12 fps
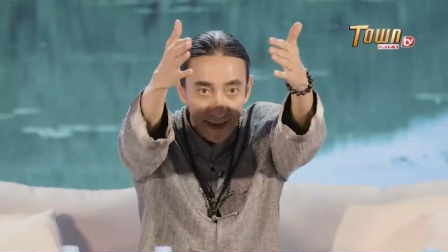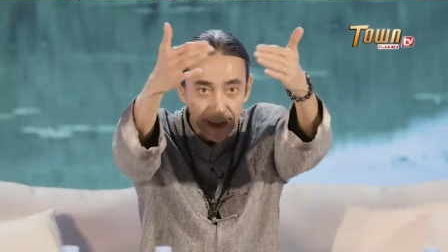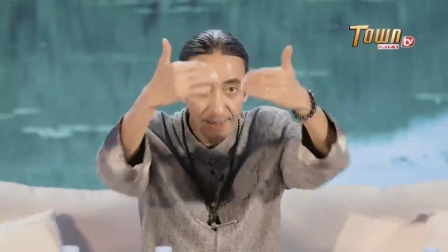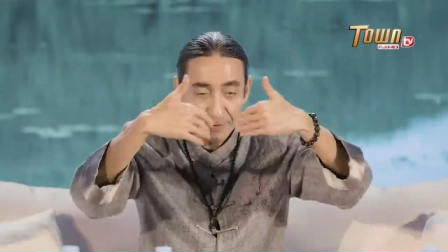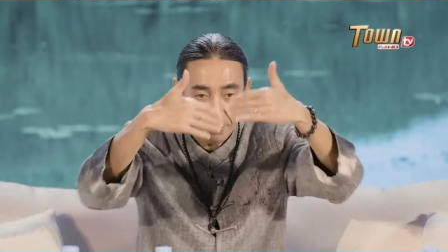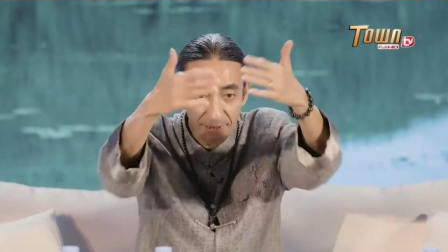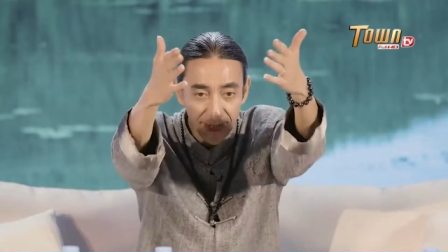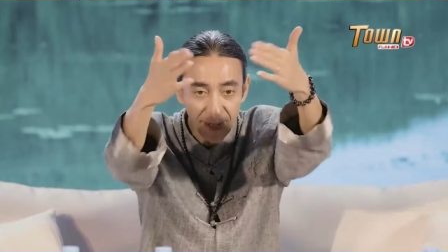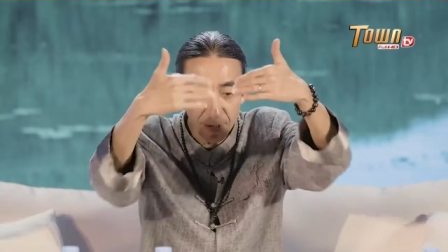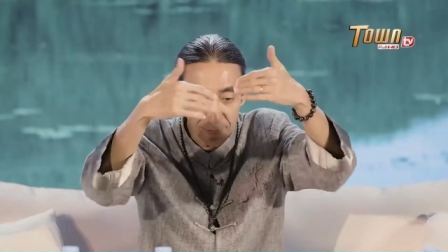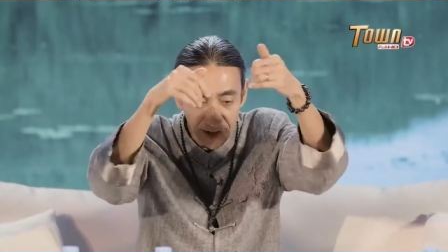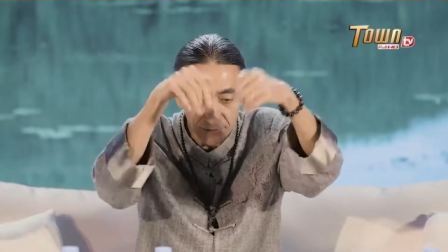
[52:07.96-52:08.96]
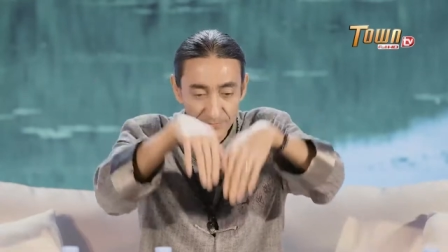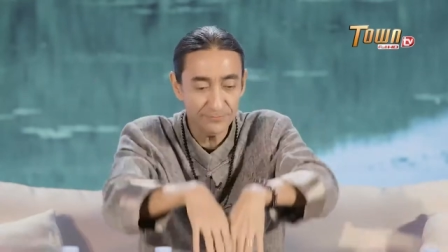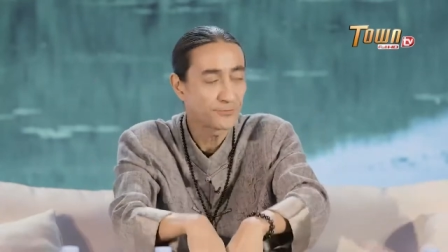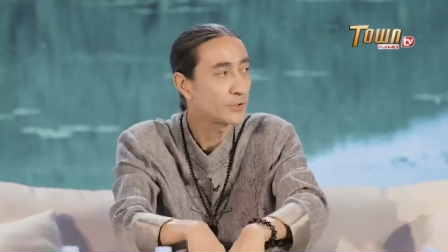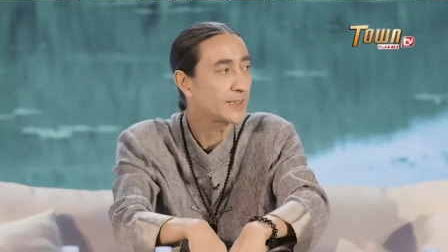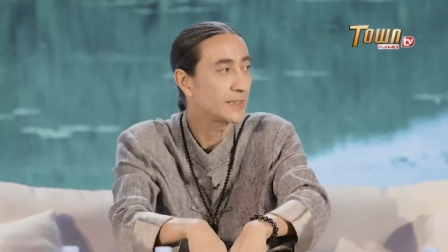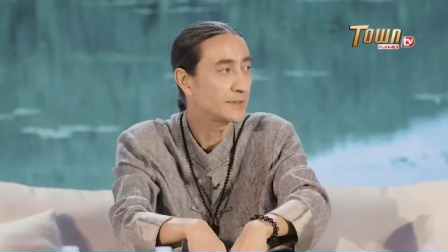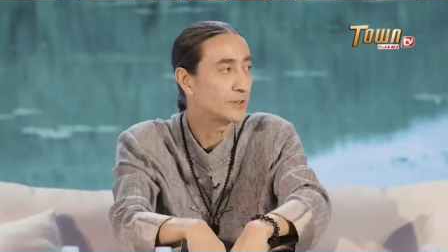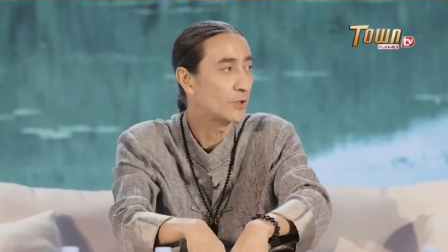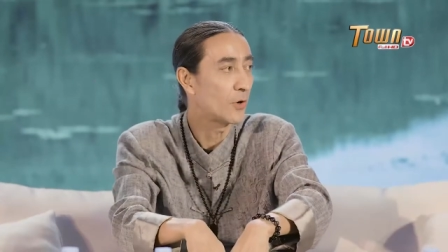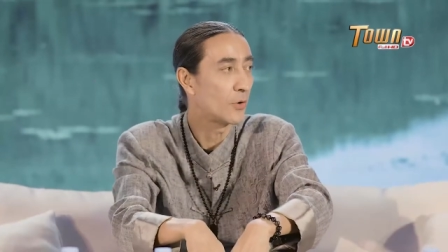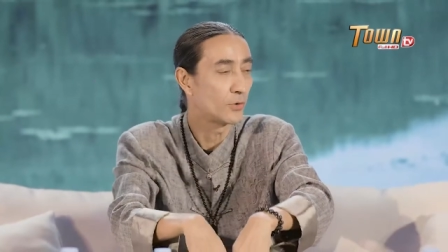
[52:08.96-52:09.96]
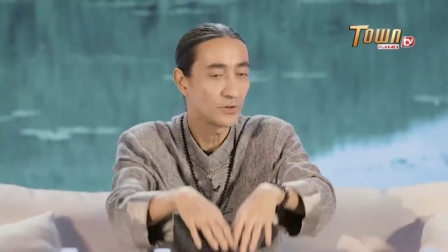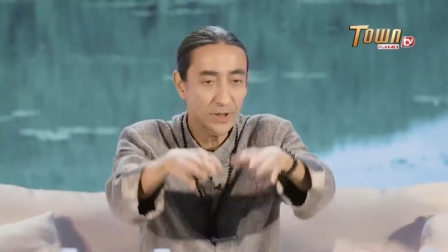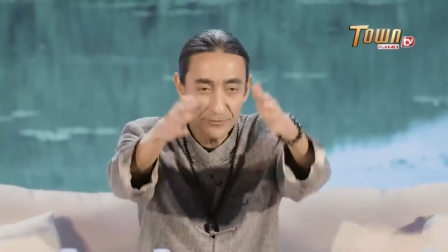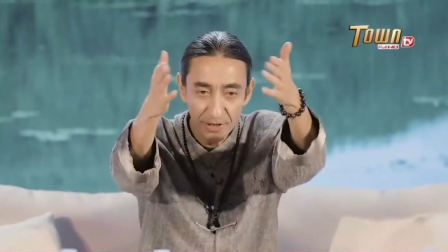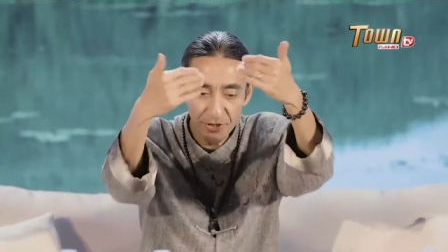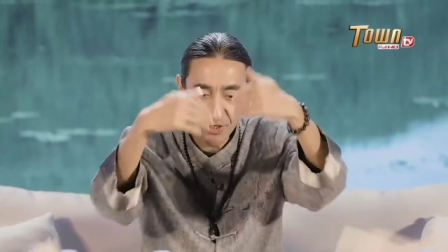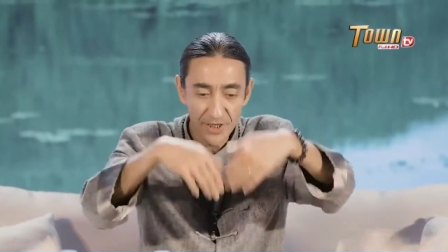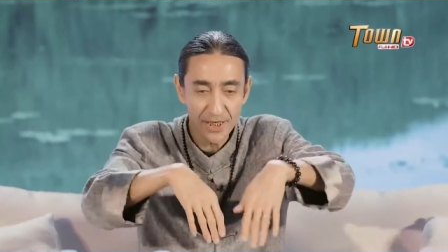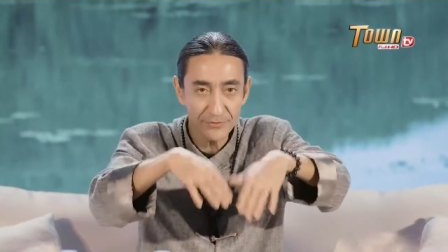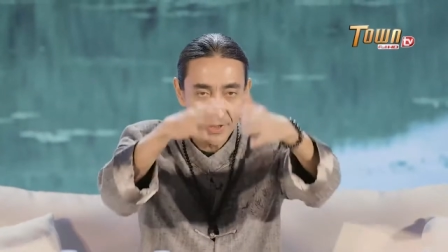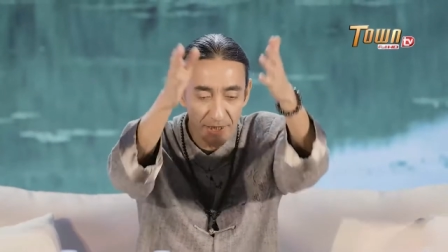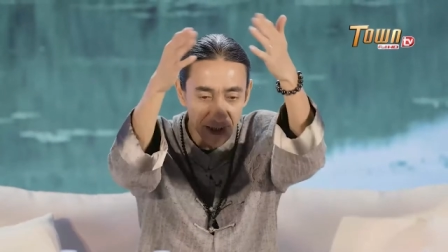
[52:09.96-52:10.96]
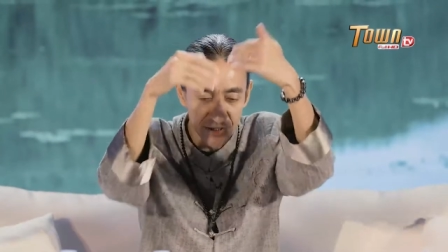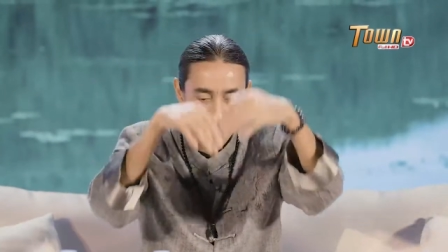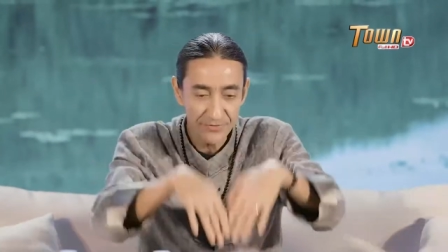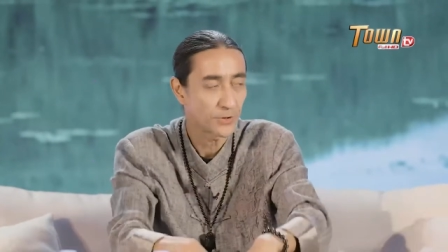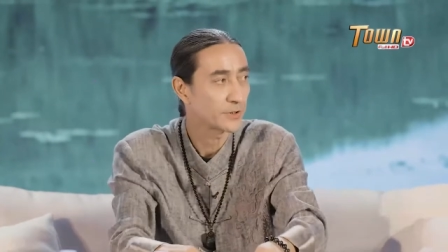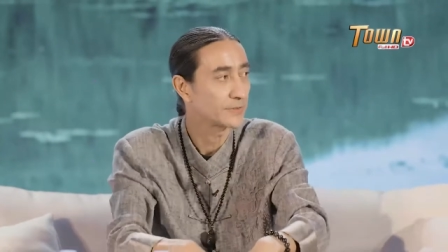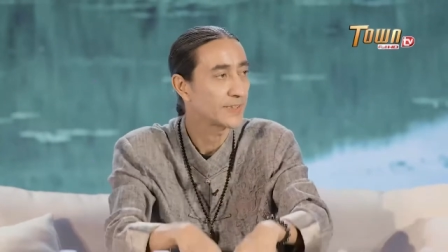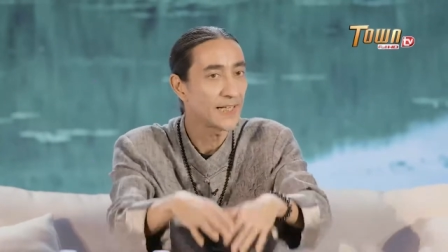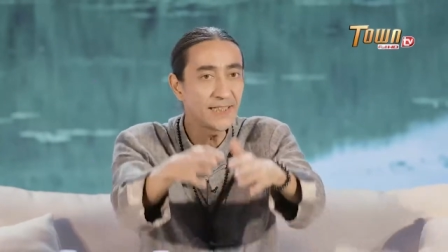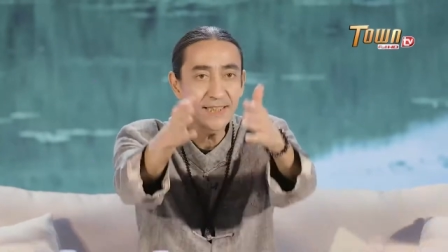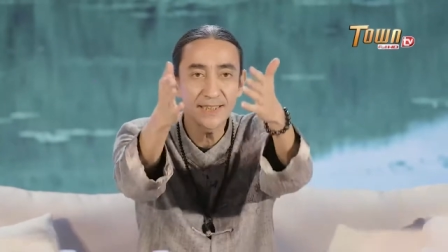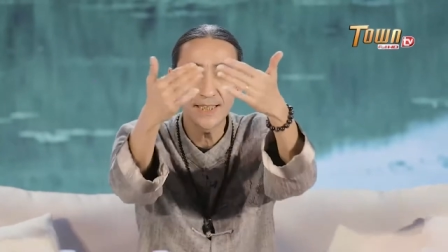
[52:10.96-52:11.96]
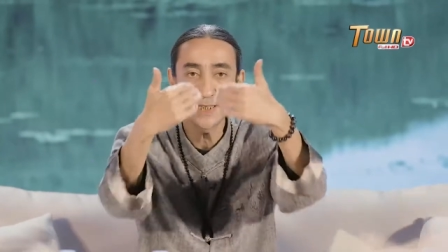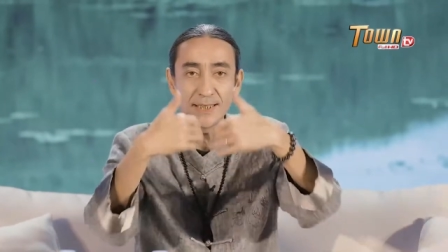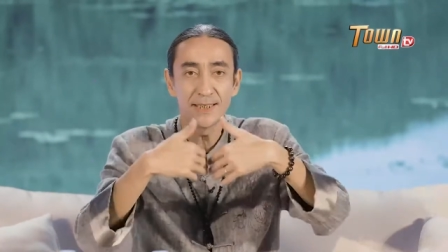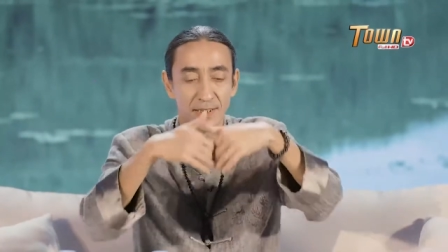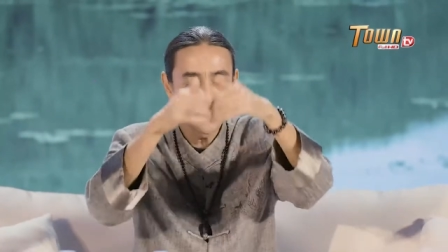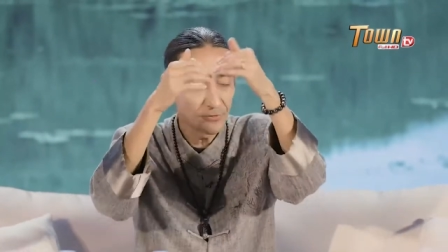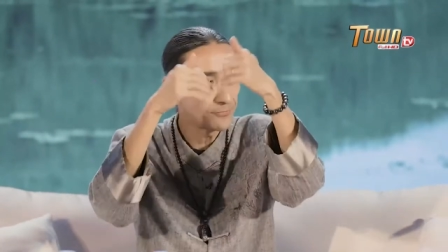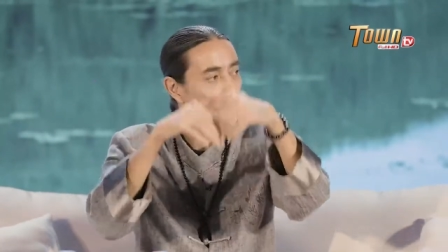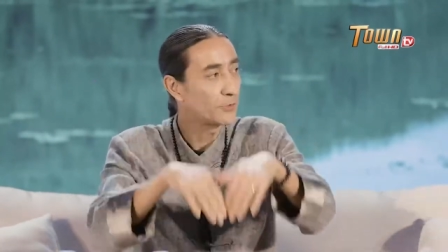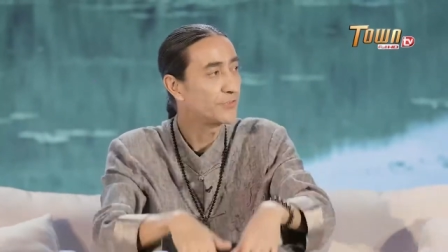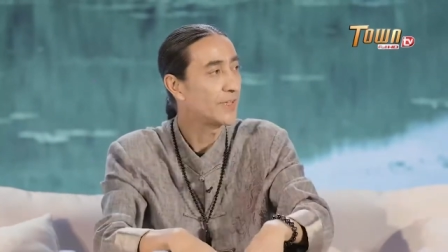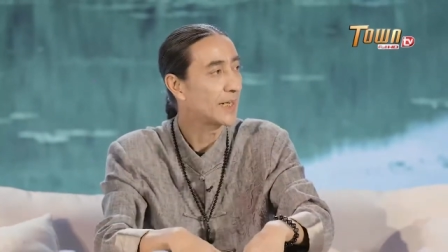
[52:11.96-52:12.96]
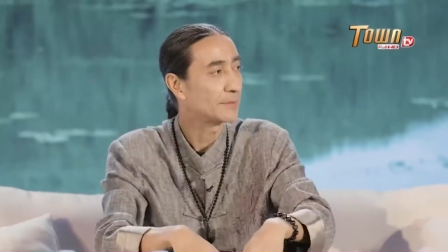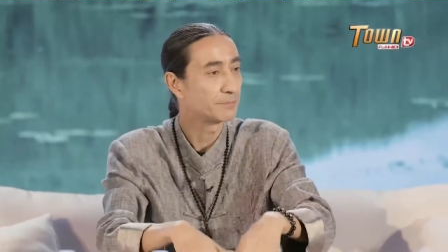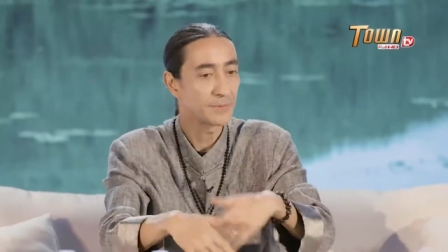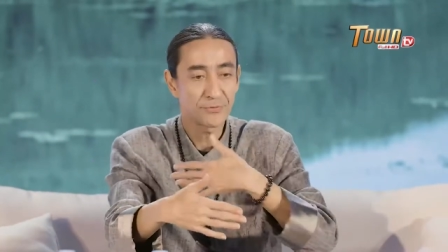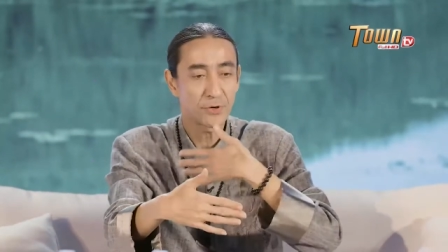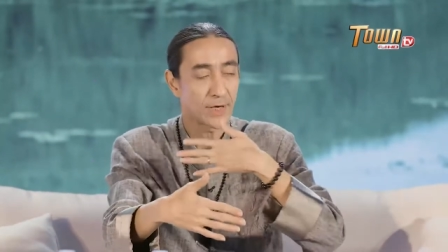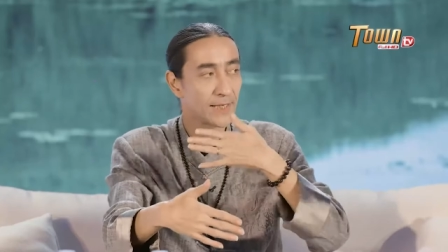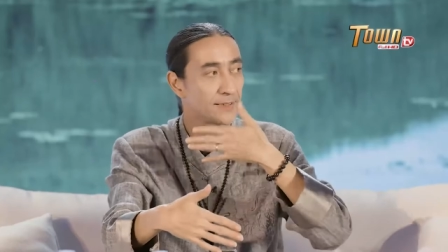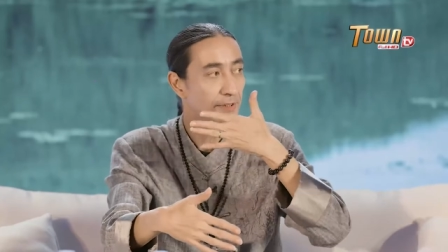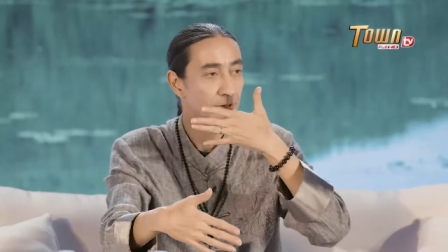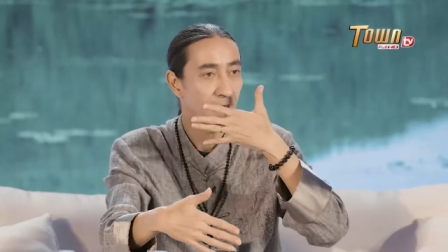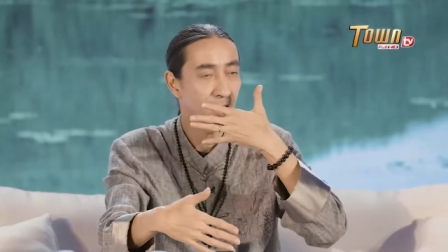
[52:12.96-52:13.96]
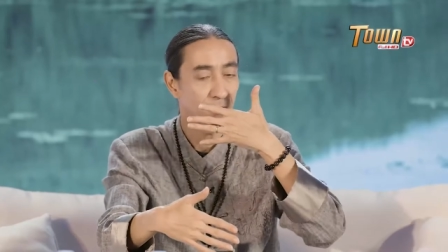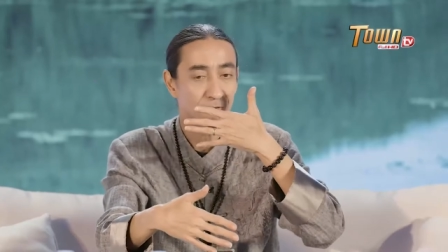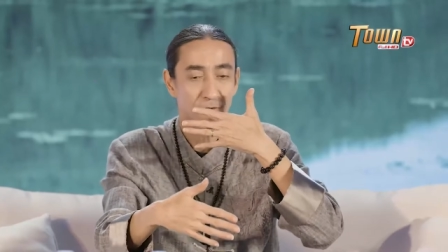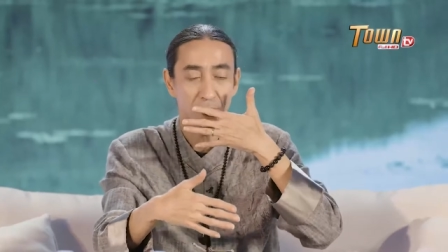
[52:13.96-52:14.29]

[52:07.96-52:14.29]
and everybody come in fall down in the hole every chi every energy fall down anything falls down before enter the house